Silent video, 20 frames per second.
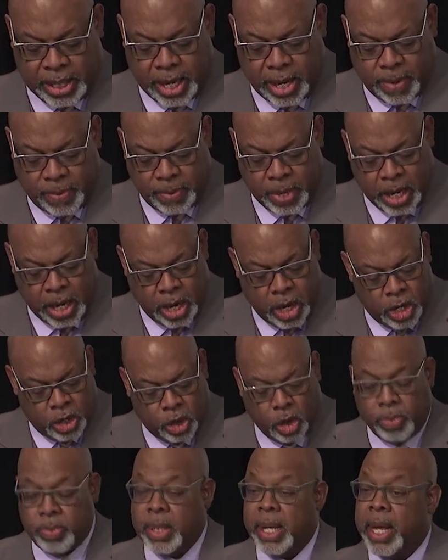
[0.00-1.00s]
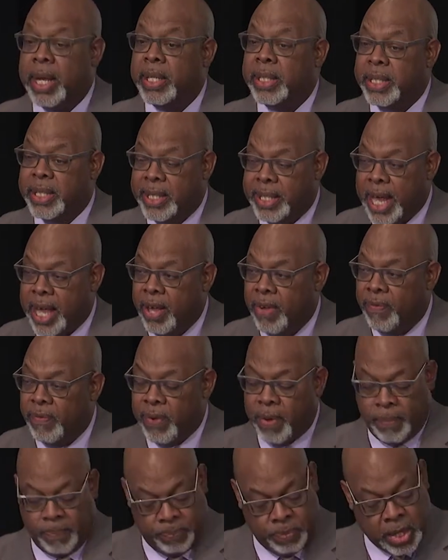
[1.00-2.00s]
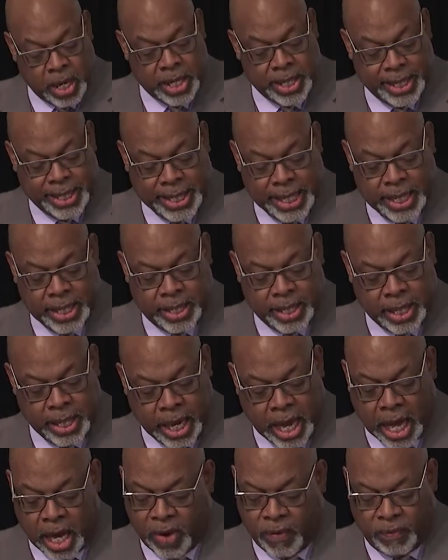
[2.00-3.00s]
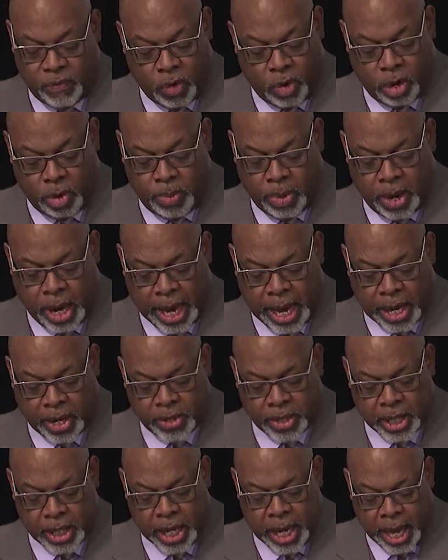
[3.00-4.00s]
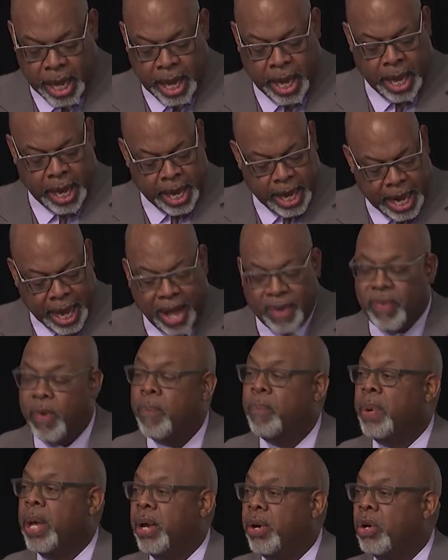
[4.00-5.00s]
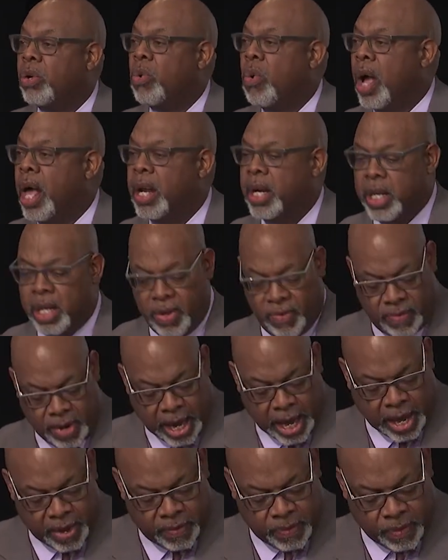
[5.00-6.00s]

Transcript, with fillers: them to obtain safe, decent, and affordable housing and have a better quality of life.